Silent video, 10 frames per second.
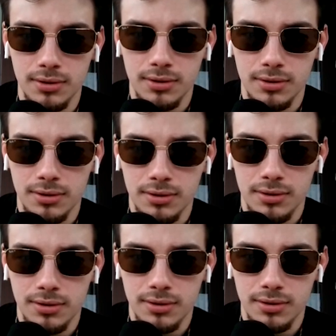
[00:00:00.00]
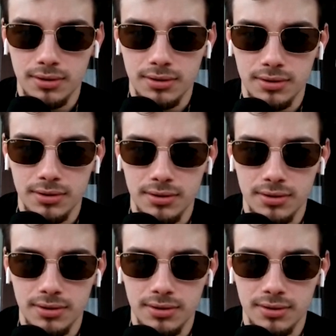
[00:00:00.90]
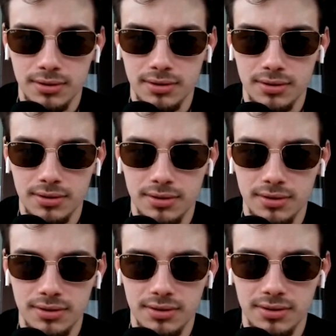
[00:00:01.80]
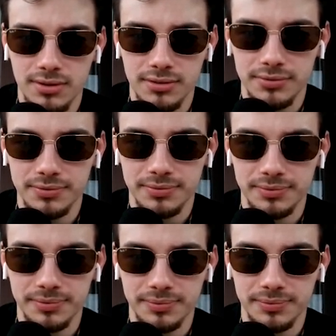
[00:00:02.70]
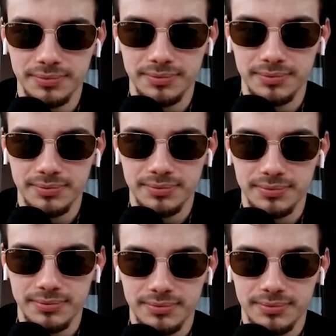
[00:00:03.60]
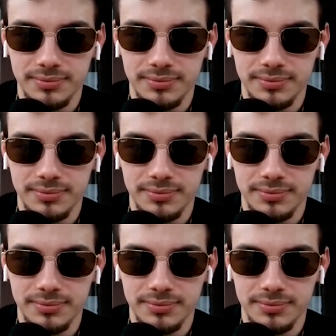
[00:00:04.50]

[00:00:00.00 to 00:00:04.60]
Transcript: No words are spoken by the person on screen.